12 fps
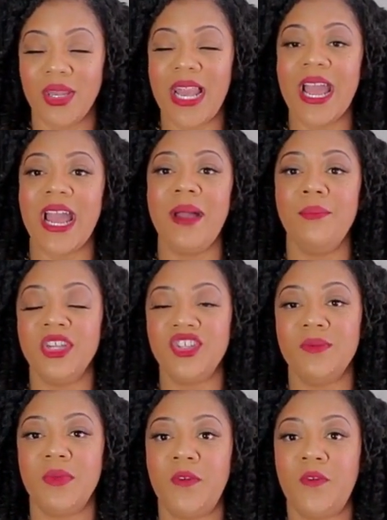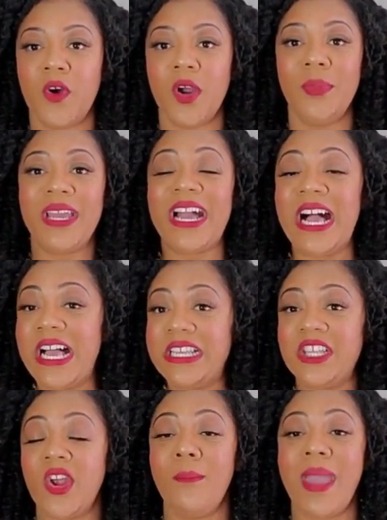Like I mentioned before, because
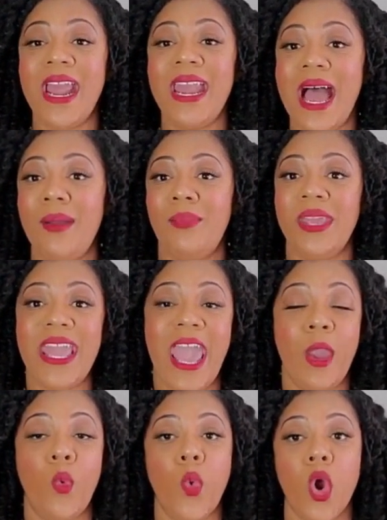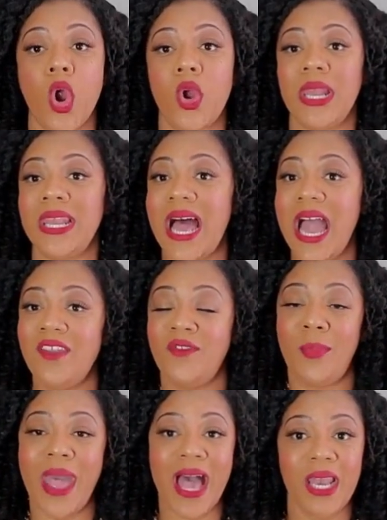there may not be a work
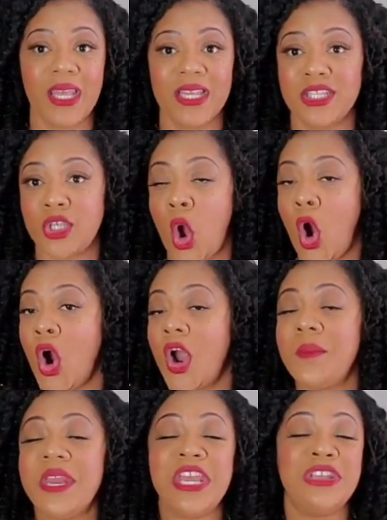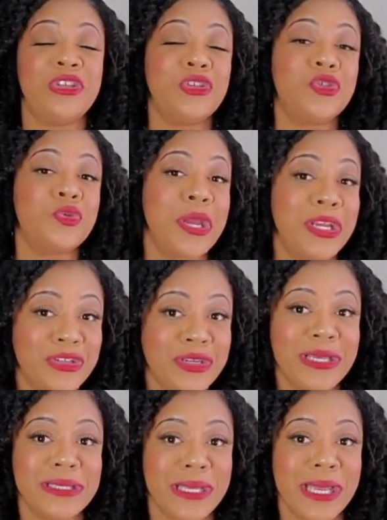life balance harmony situation,
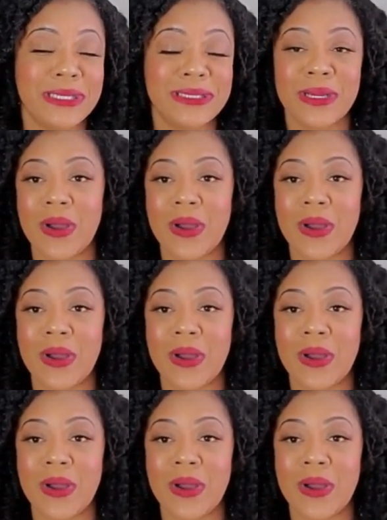as I like to